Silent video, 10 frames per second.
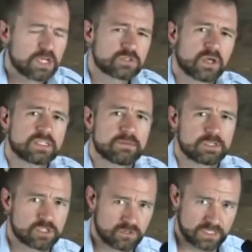So I'll
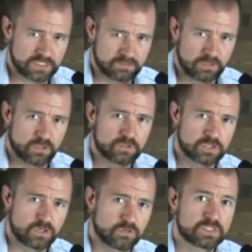demonstrate some
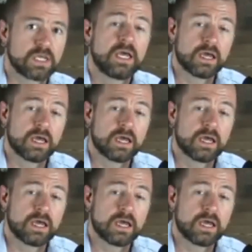ghost notes.